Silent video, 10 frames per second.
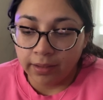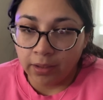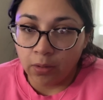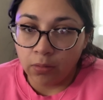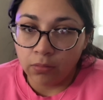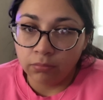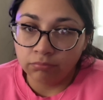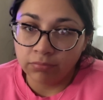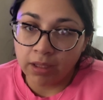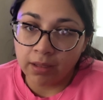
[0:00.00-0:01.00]
oh,
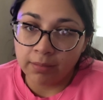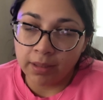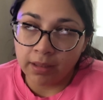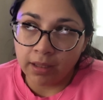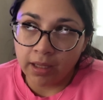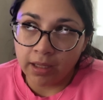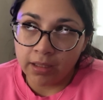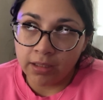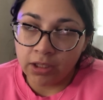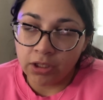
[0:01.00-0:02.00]
then the
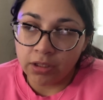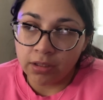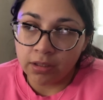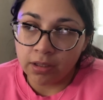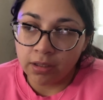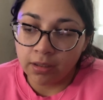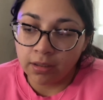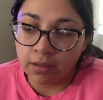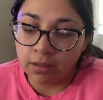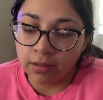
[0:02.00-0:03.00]
kids, they just
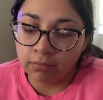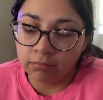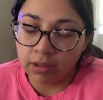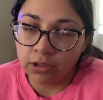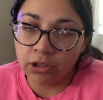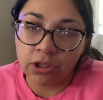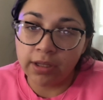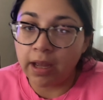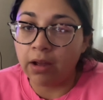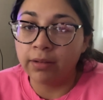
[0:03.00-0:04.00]
shut
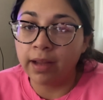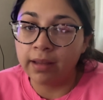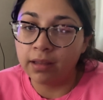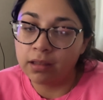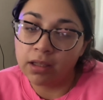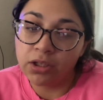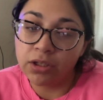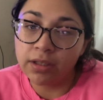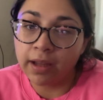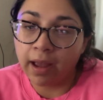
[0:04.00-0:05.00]
down, and then they
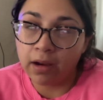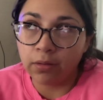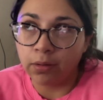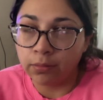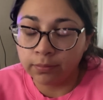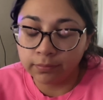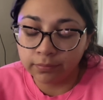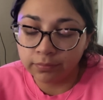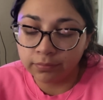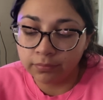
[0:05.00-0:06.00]
just say, I don't know.
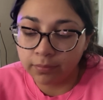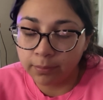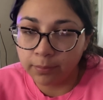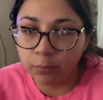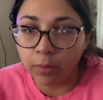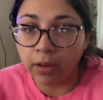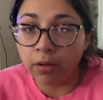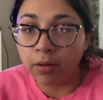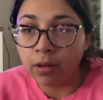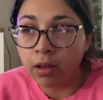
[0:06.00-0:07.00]

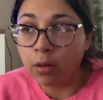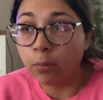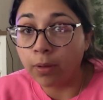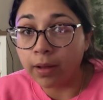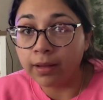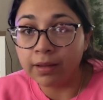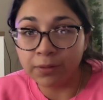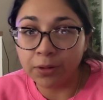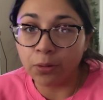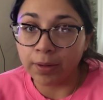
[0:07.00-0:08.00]
Well, one, if
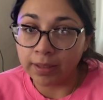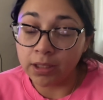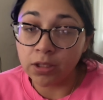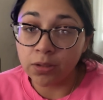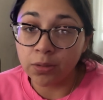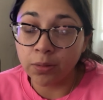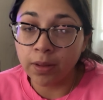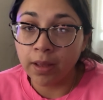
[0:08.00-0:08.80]
you're going into